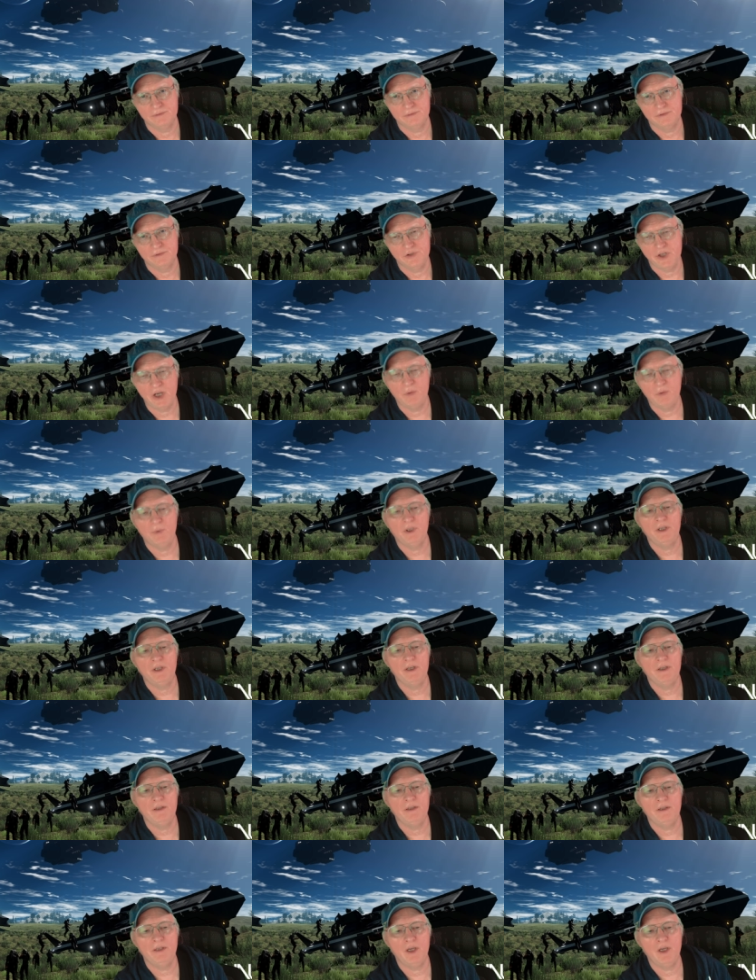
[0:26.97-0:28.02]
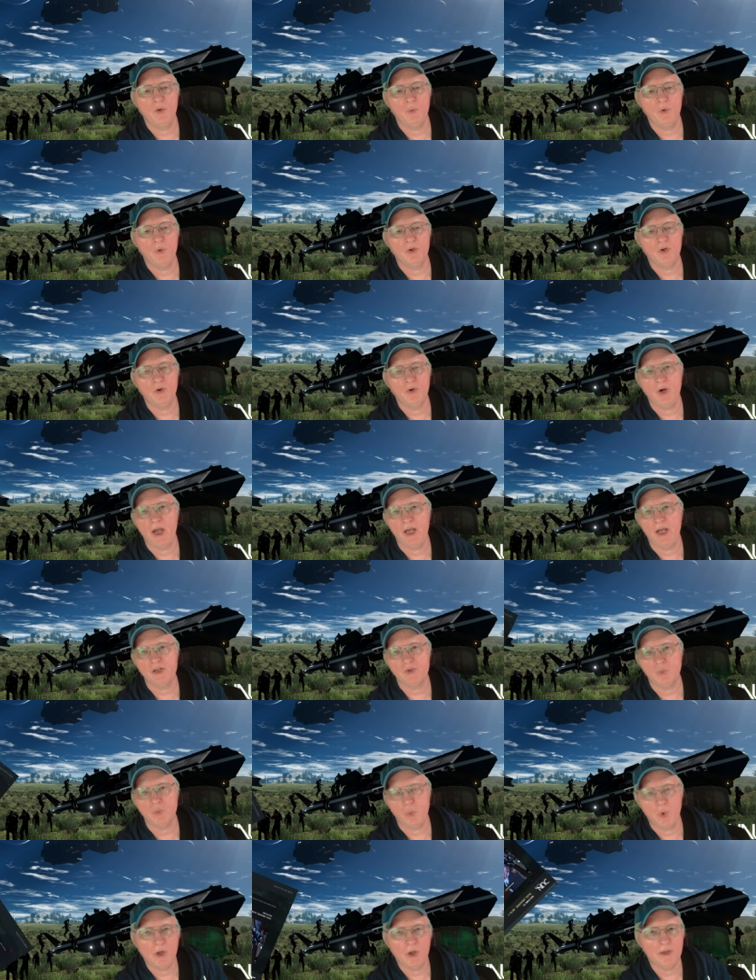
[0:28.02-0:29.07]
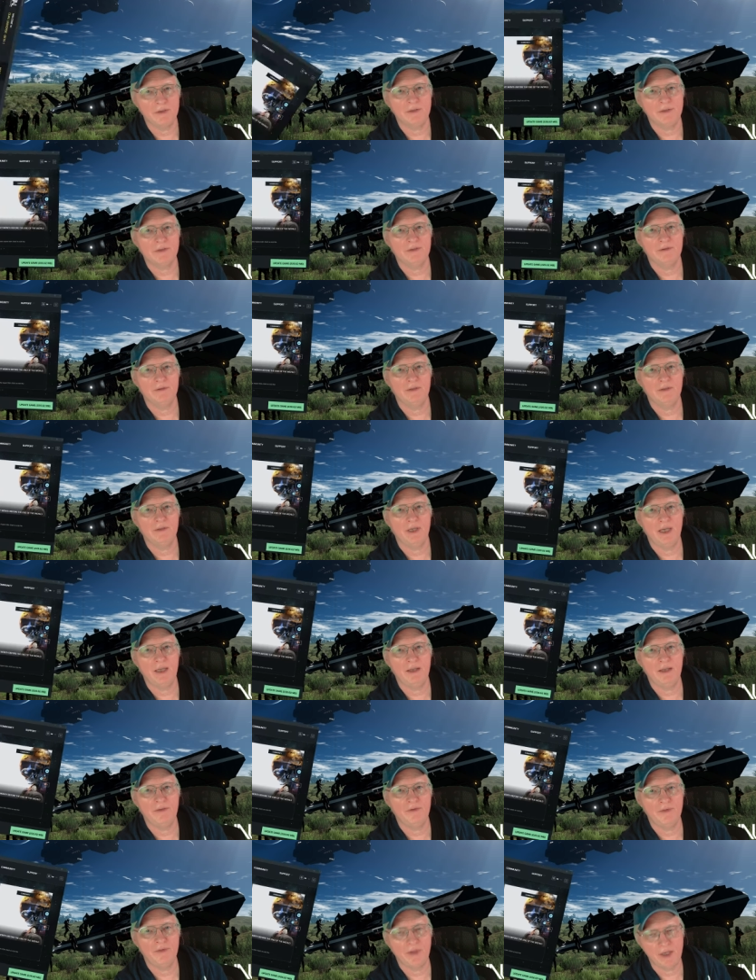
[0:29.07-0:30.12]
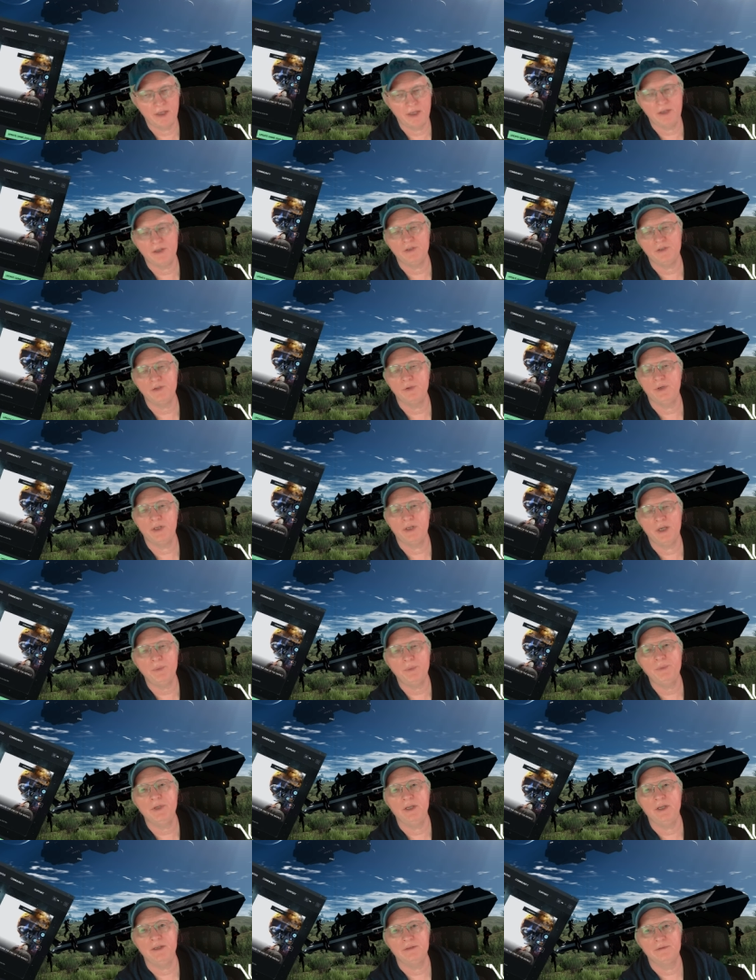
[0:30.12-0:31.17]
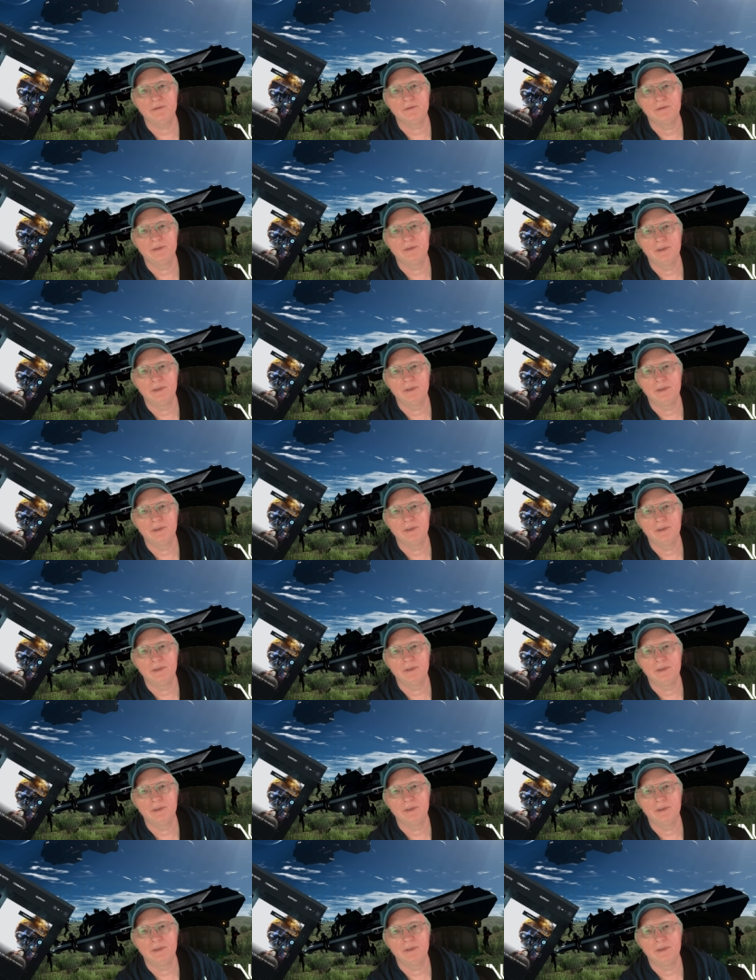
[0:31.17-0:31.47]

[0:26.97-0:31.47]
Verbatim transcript: Generally, it will crash once and then it'll do an update.